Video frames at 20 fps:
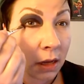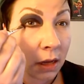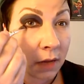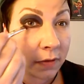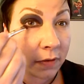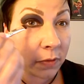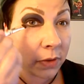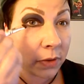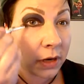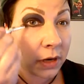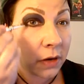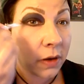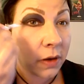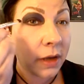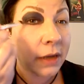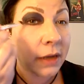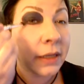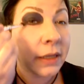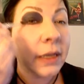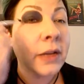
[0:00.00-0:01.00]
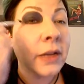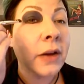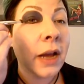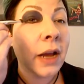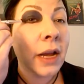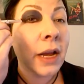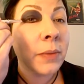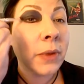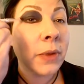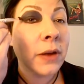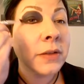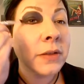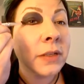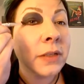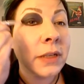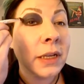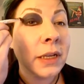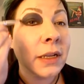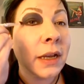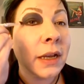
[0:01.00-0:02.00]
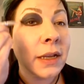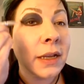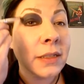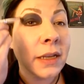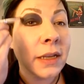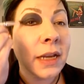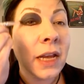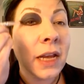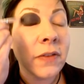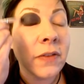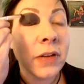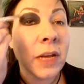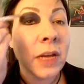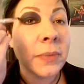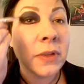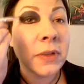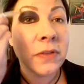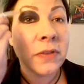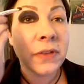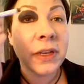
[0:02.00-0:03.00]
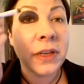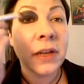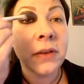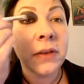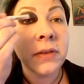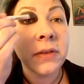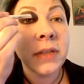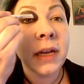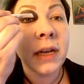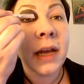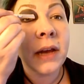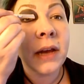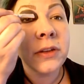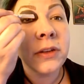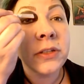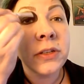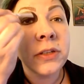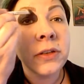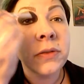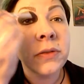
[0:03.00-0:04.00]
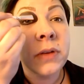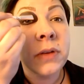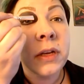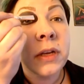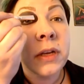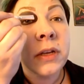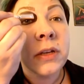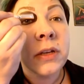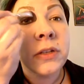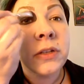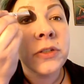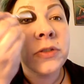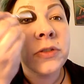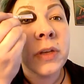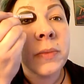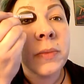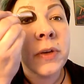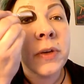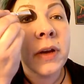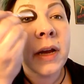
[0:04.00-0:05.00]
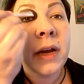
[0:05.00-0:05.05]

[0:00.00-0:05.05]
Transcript: if you want to know how to get your eyebrows looking nice, I have a couple of videos on how to trim your